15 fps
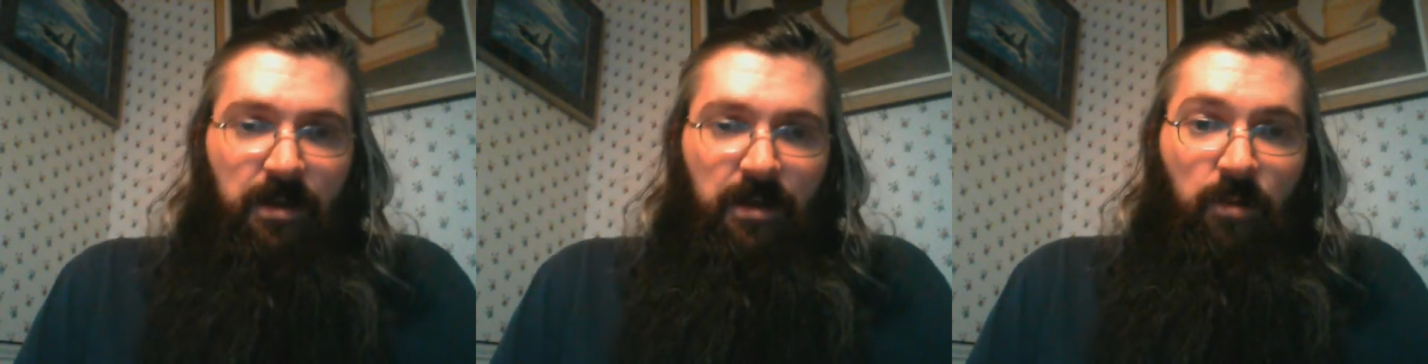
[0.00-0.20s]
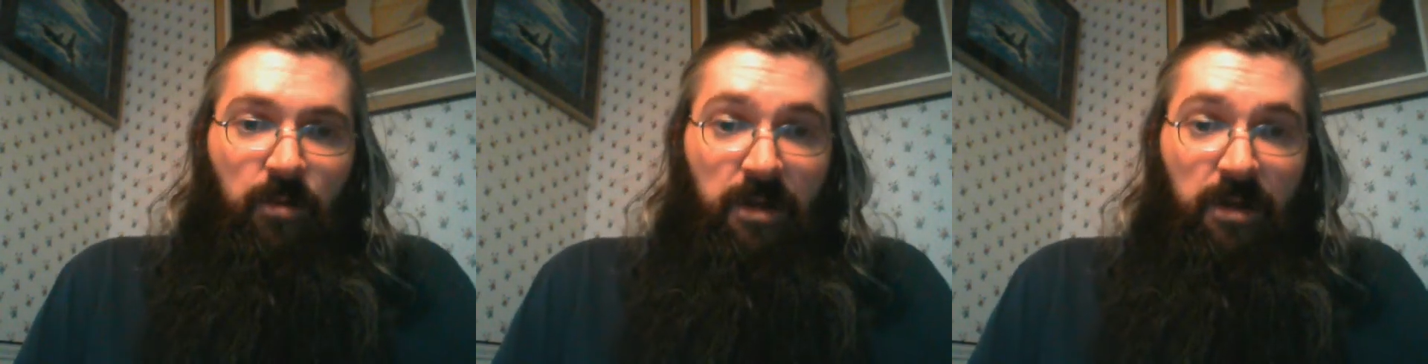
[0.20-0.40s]

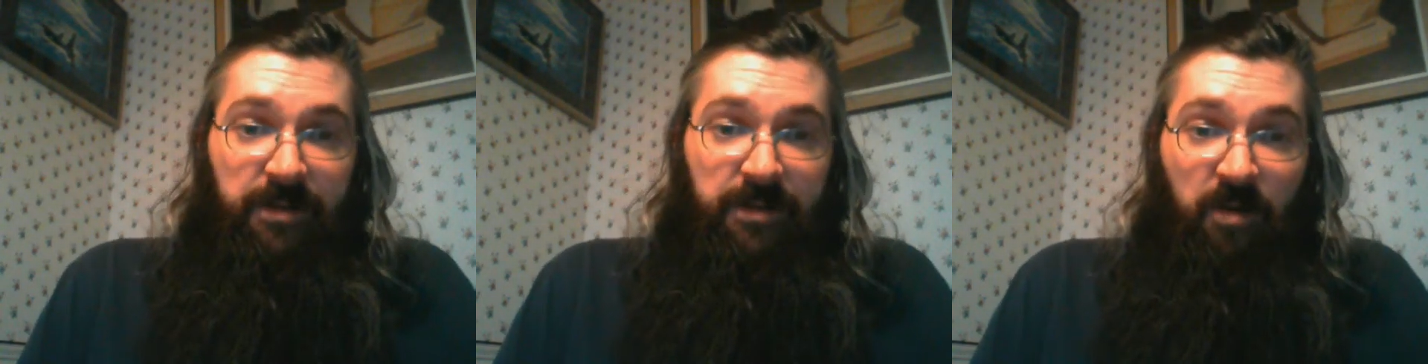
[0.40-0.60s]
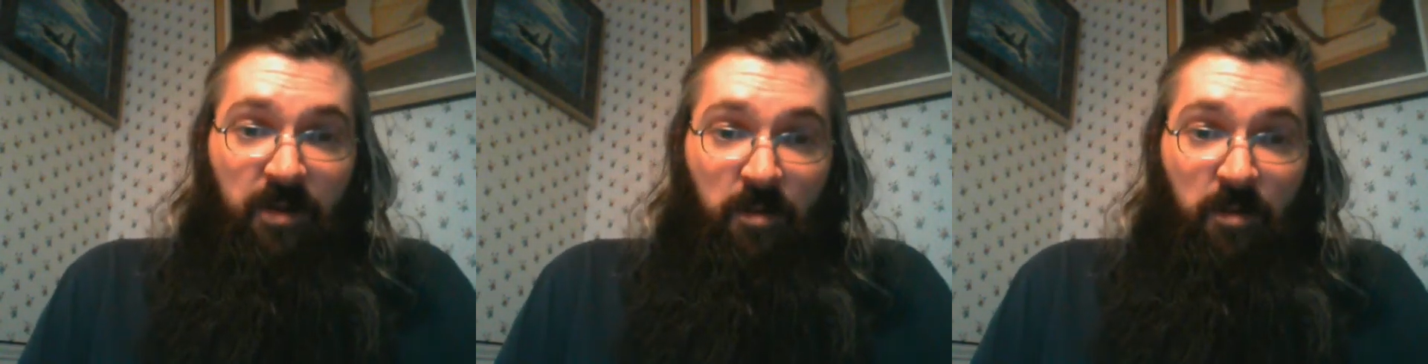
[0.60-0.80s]
Well, you
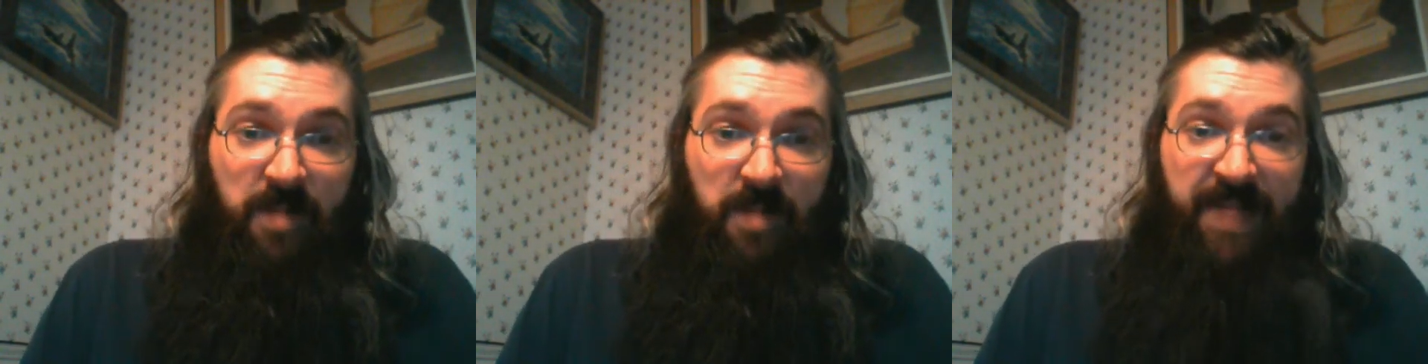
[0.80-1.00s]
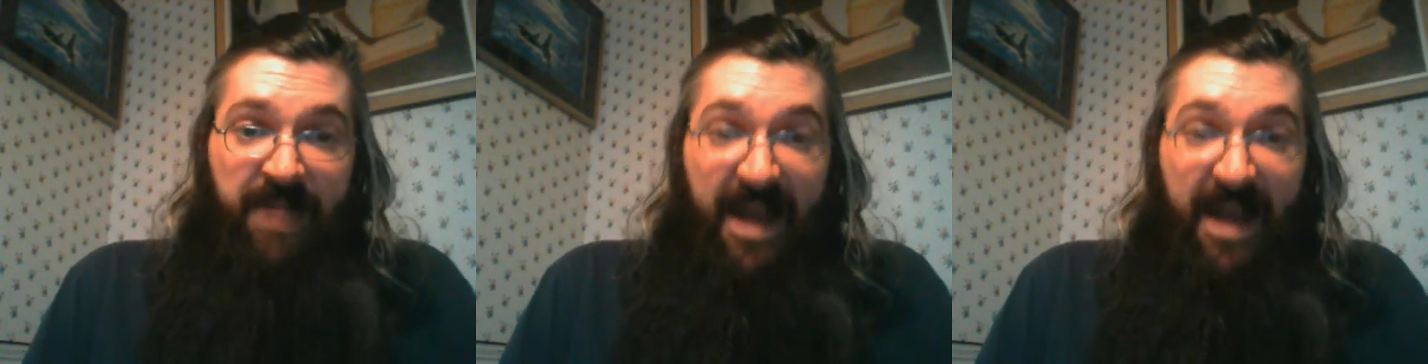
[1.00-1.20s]
know, my
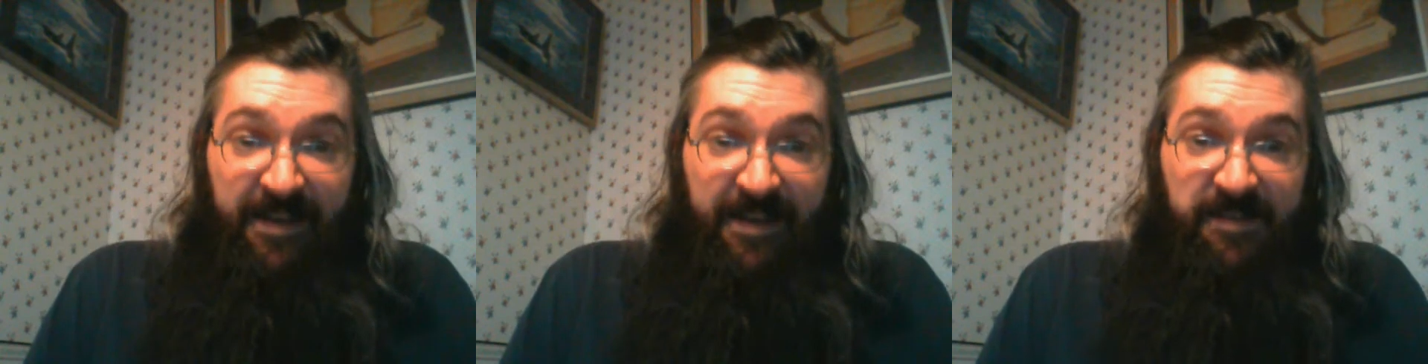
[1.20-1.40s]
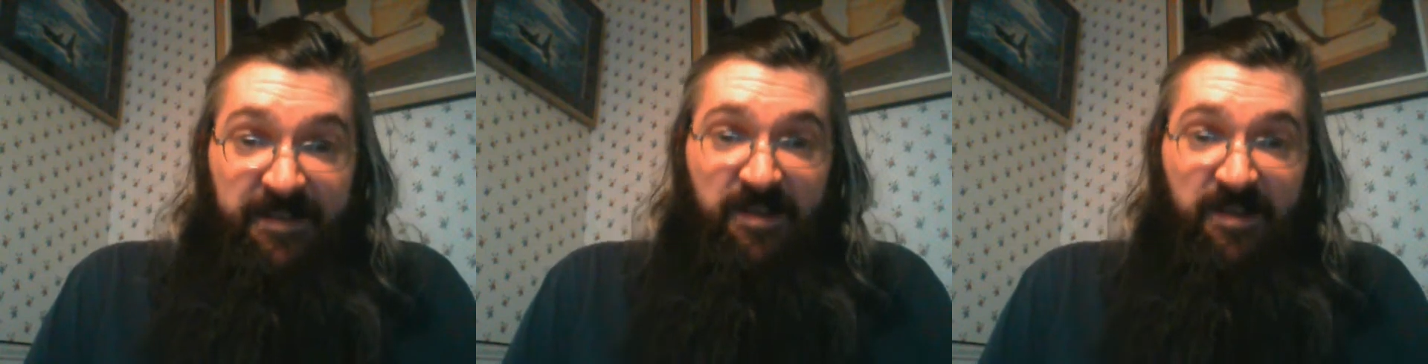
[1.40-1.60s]
back
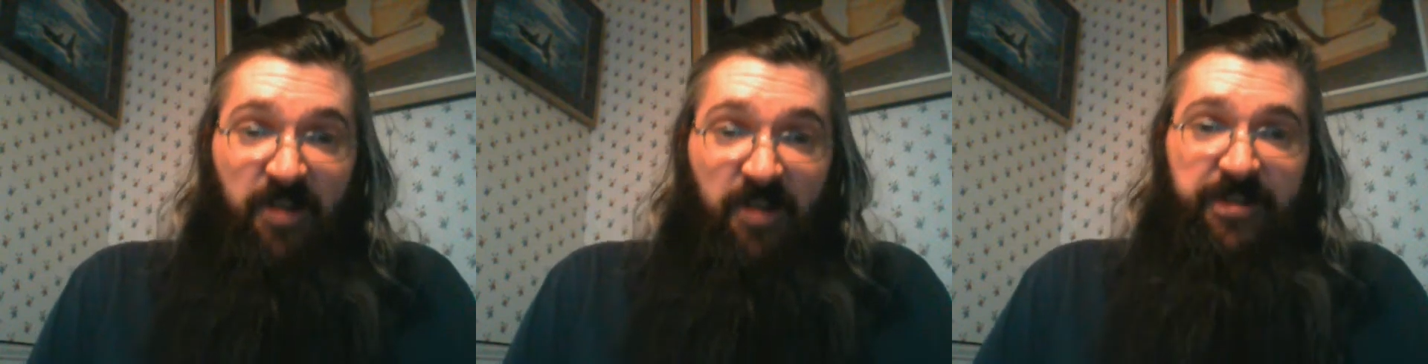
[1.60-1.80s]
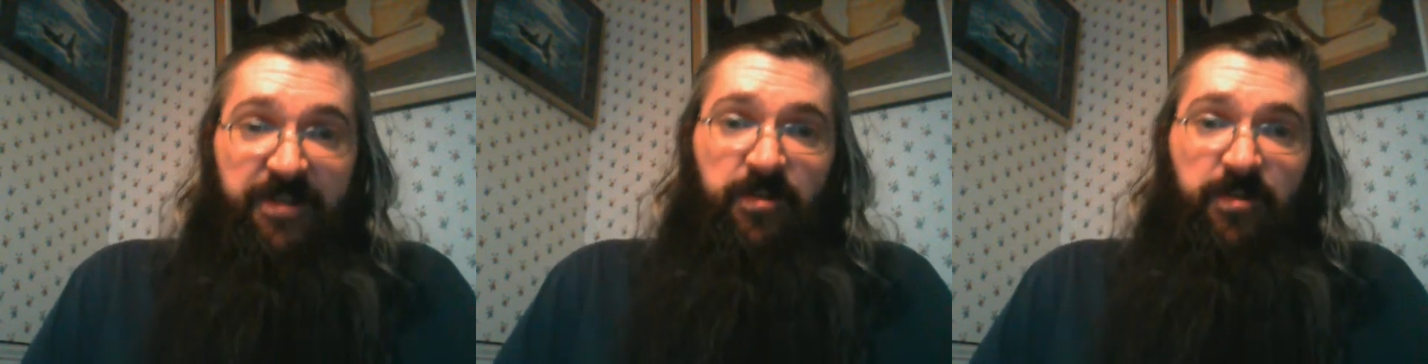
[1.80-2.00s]
is
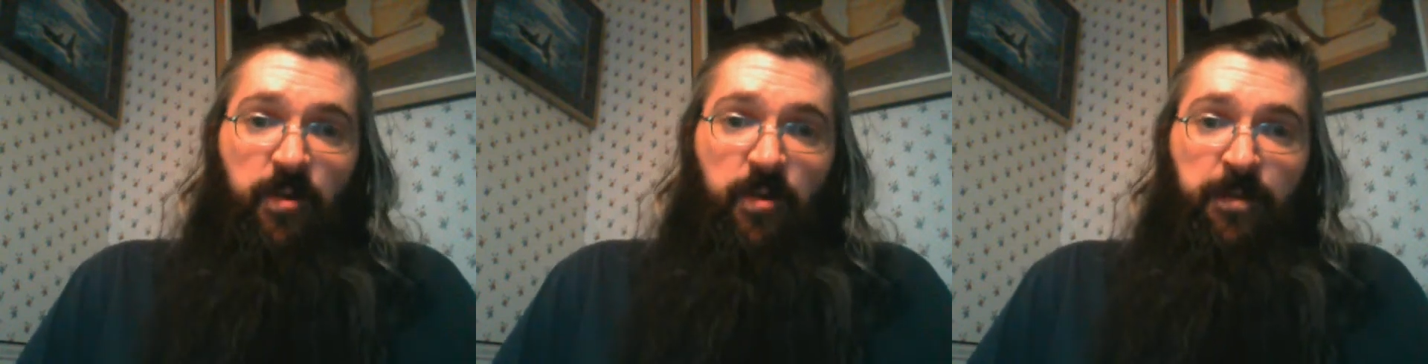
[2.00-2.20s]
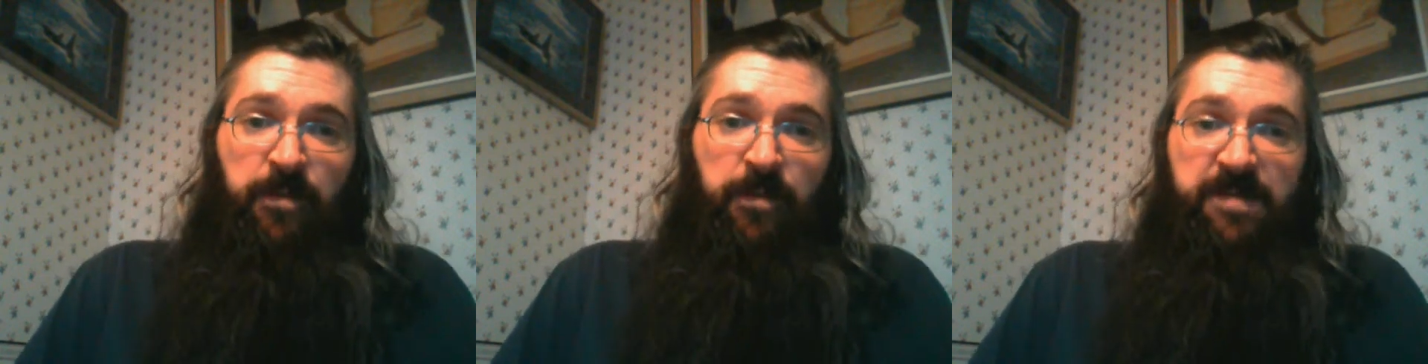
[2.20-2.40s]
starting to
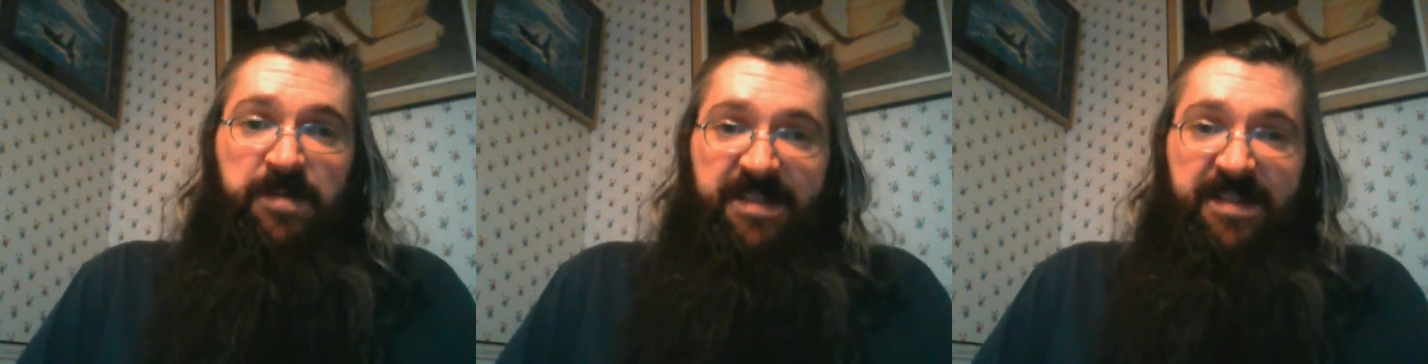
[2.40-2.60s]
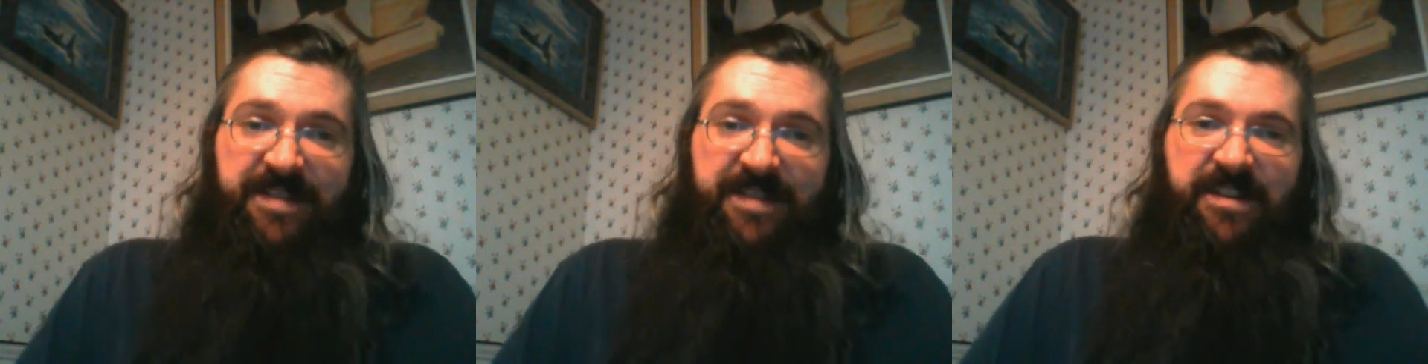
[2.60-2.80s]
hurt from
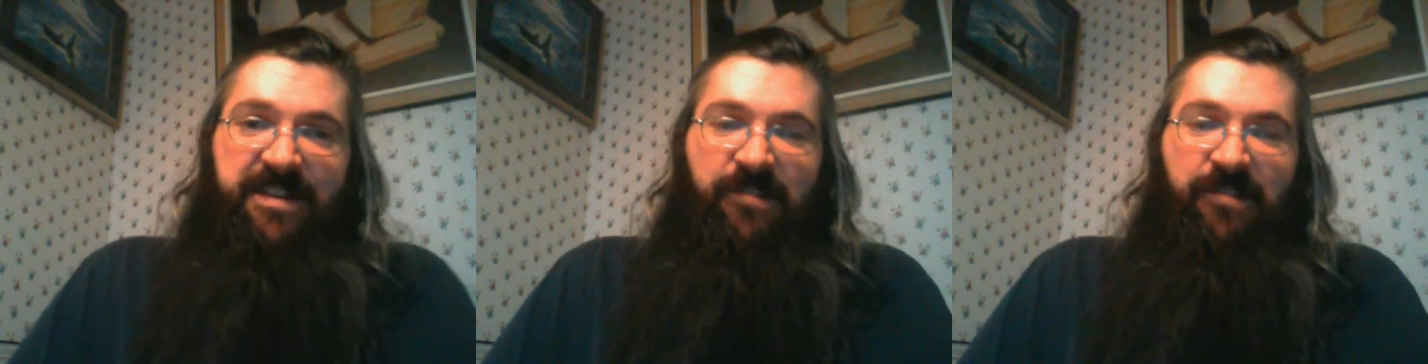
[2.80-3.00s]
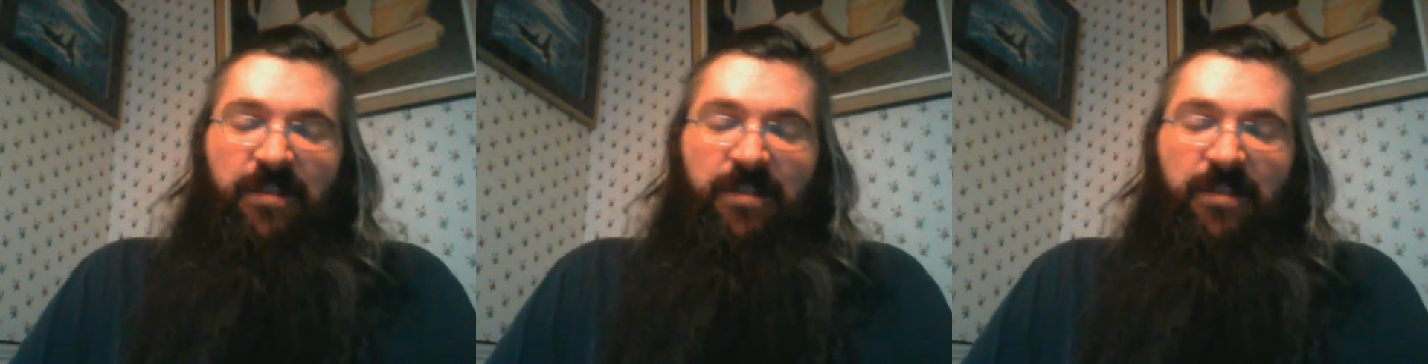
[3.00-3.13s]
sitting here.